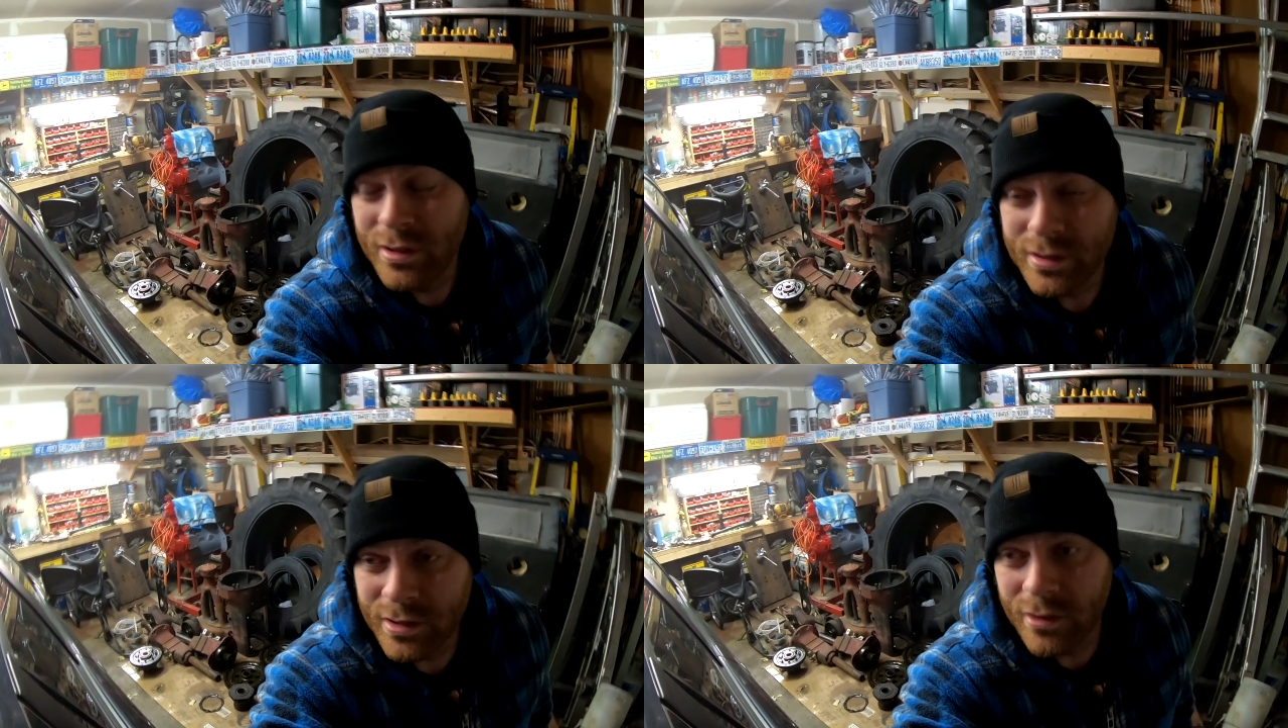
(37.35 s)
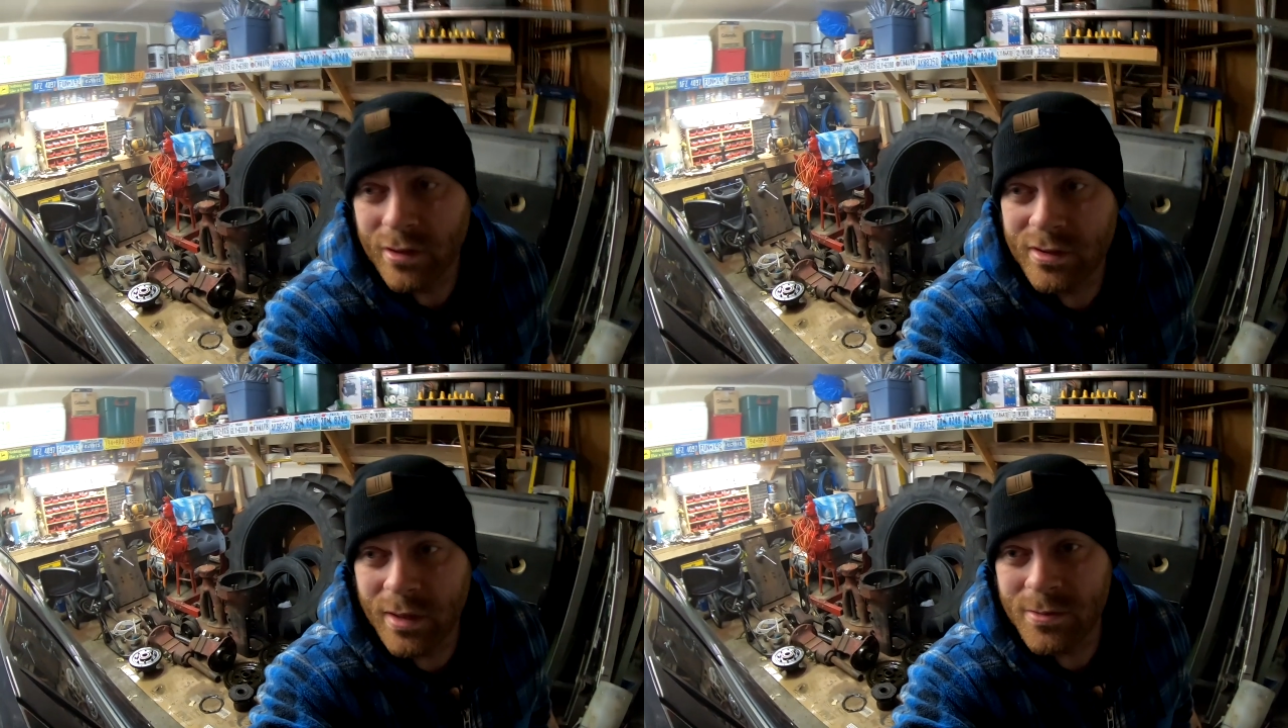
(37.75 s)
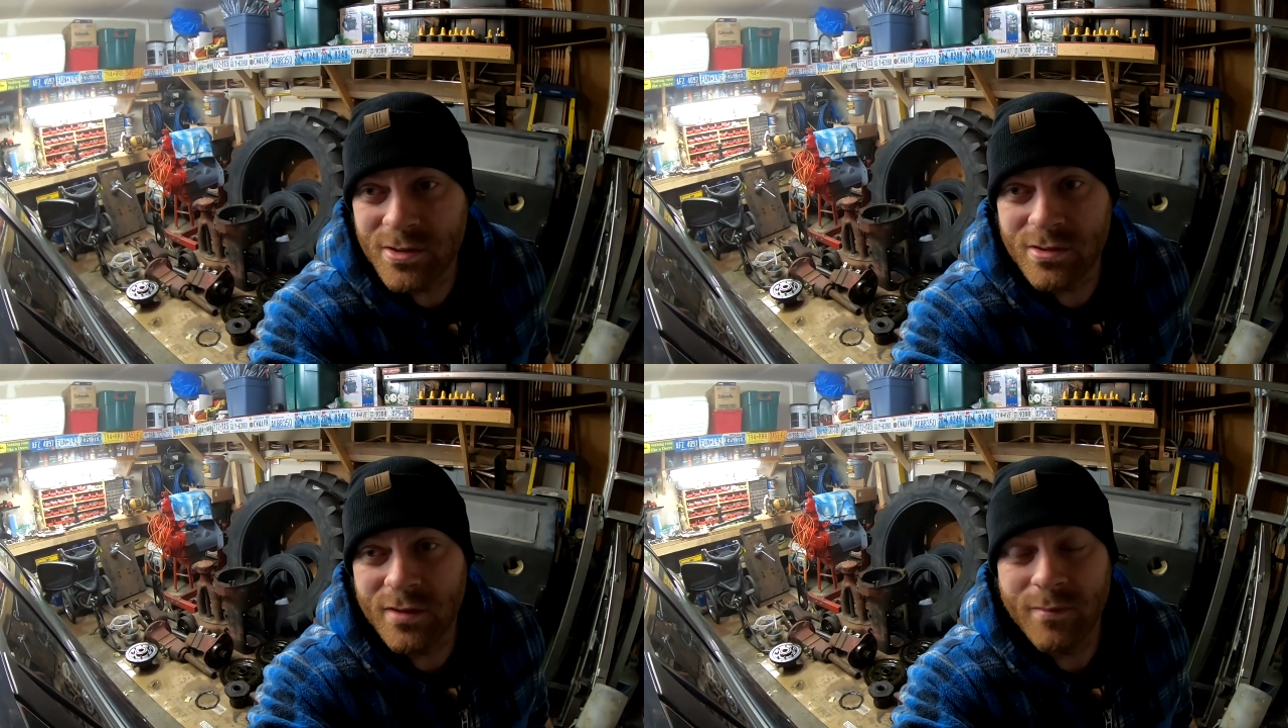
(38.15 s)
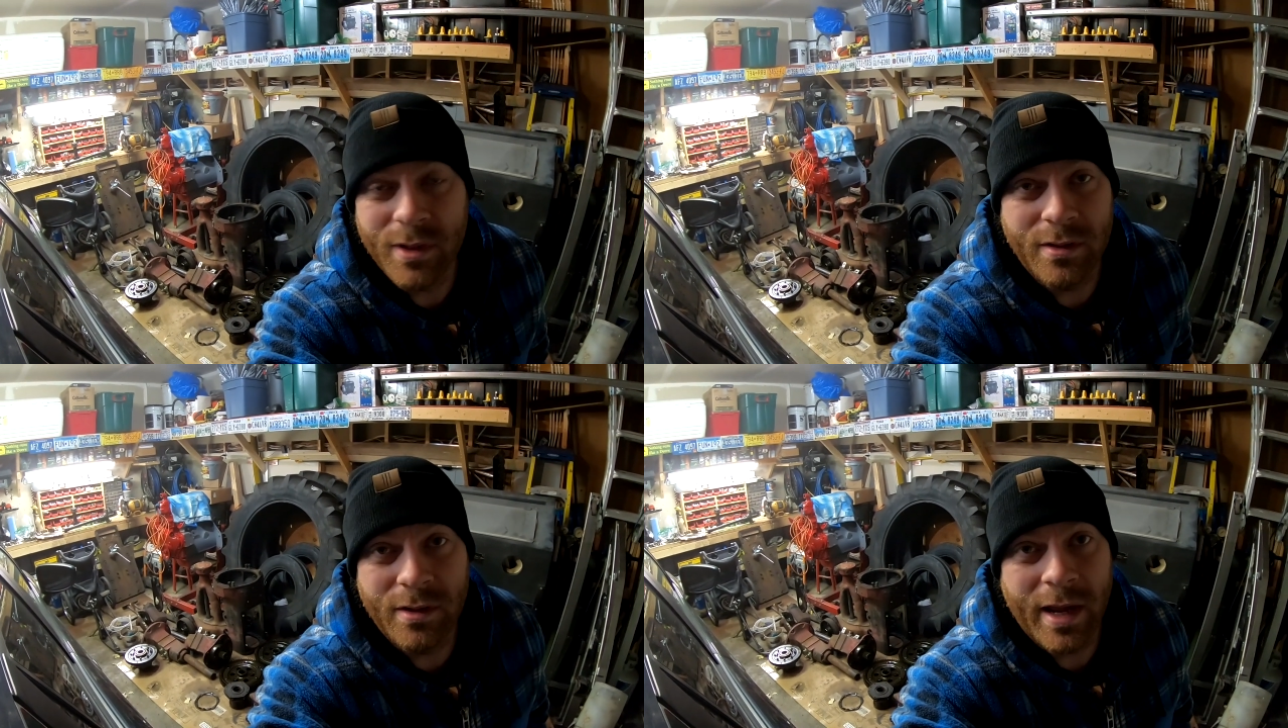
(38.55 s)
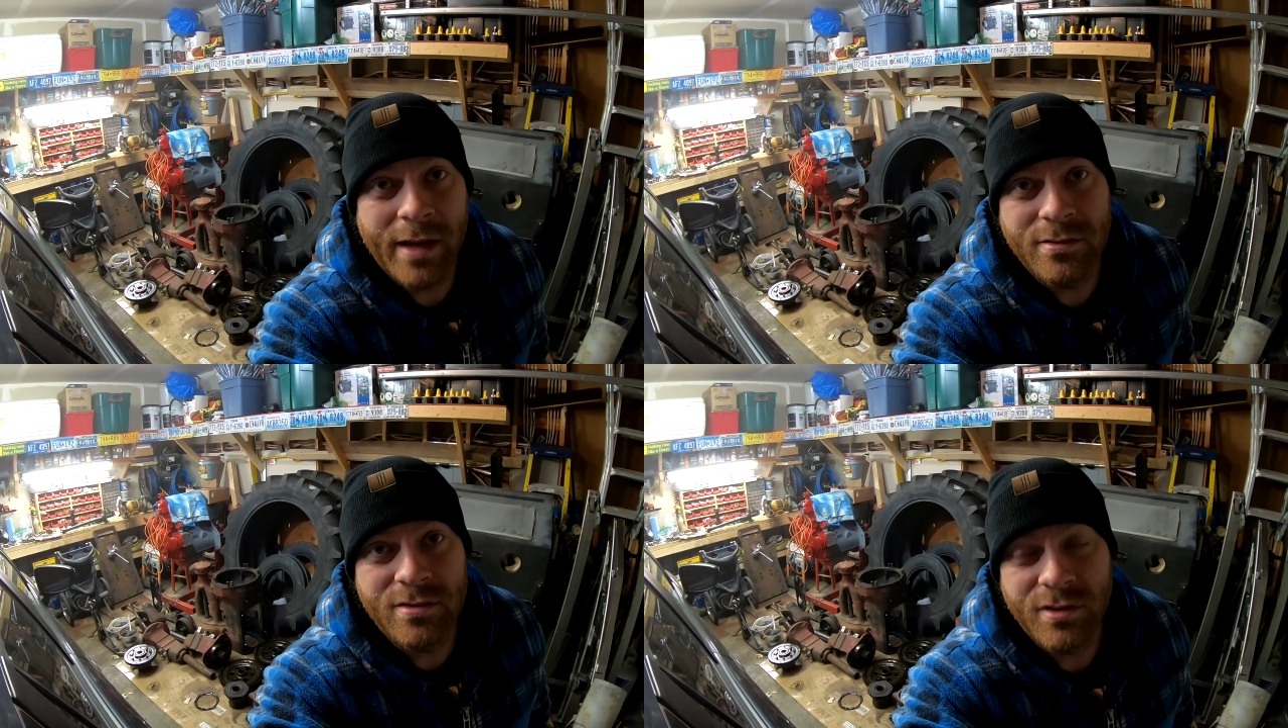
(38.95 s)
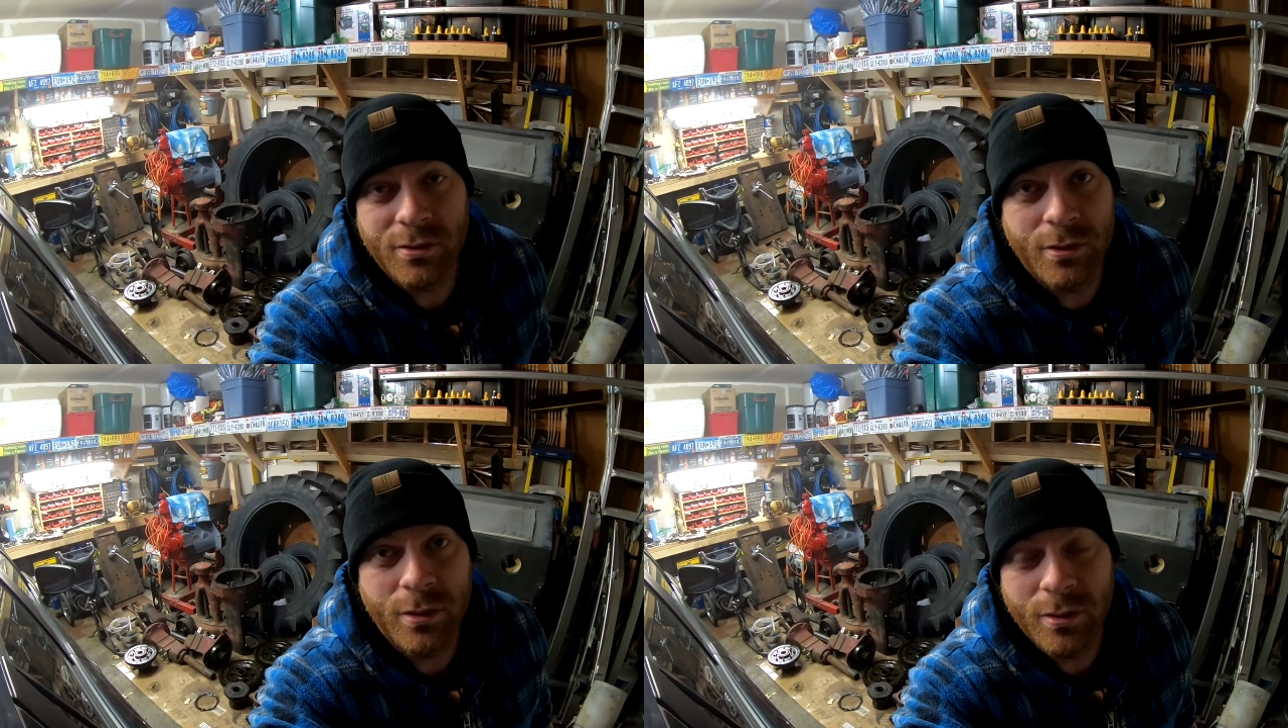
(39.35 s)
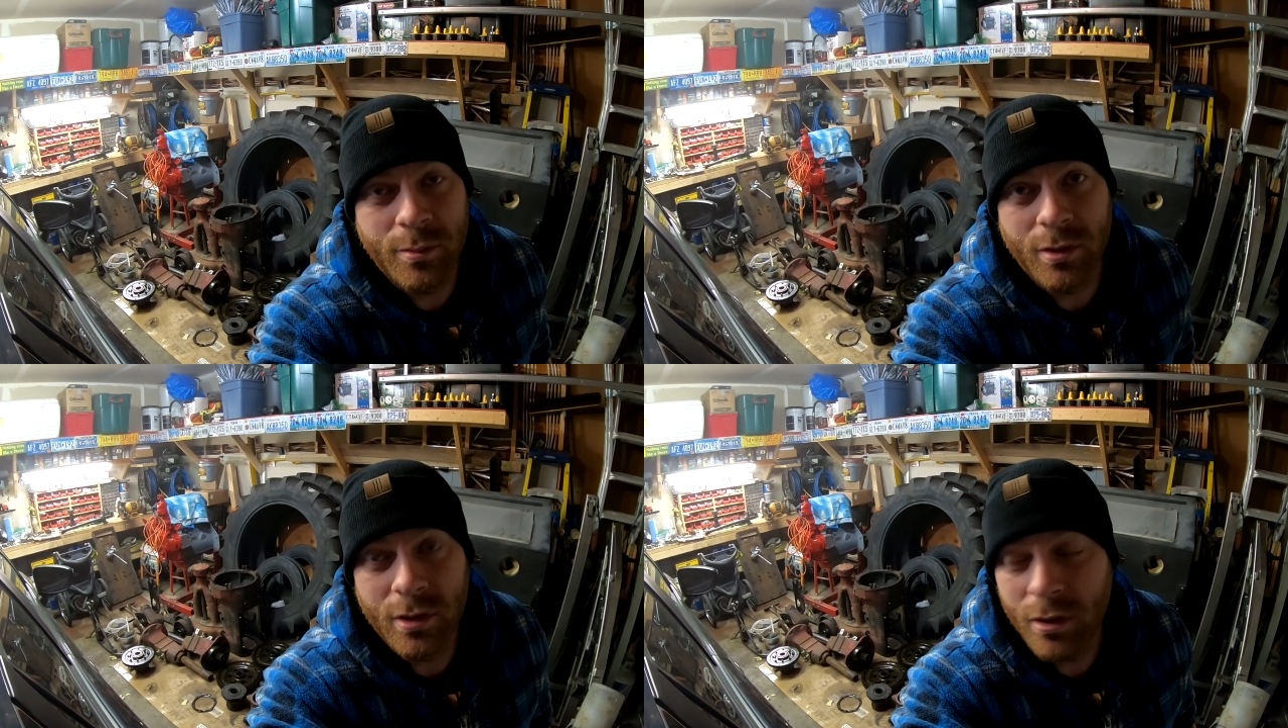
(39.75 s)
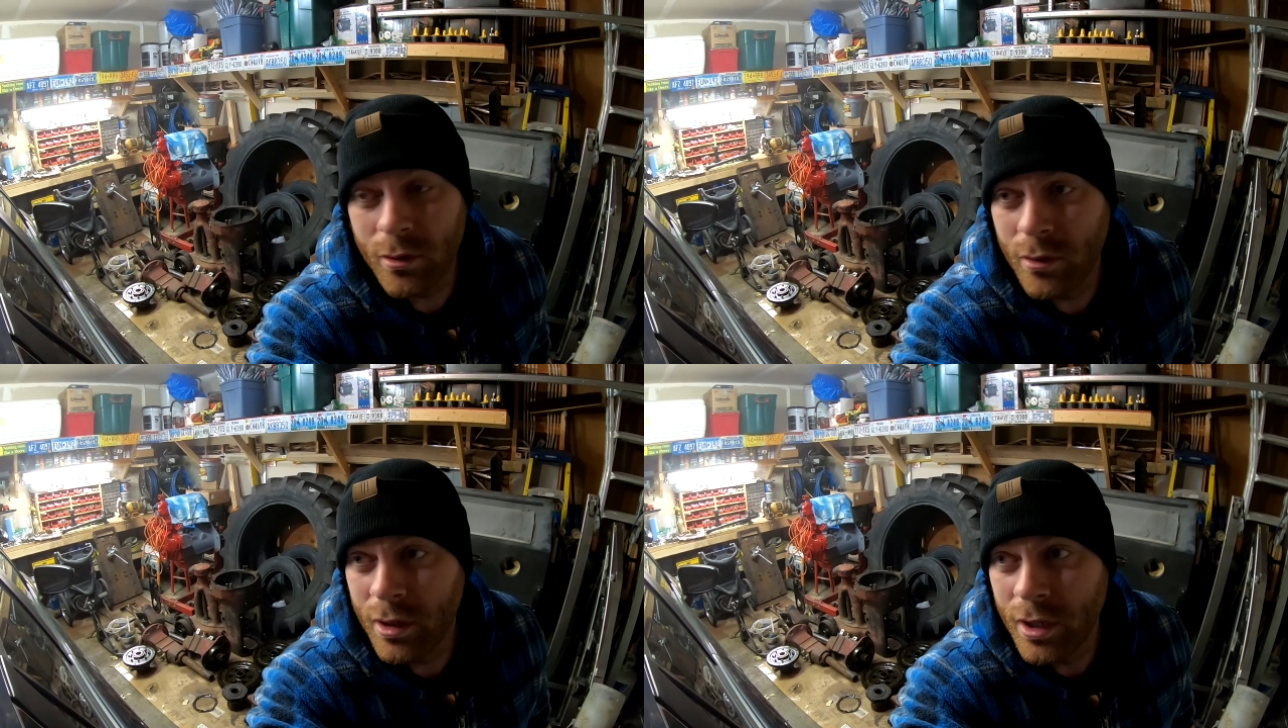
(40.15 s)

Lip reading: You know, the temperatures have been at 0 or below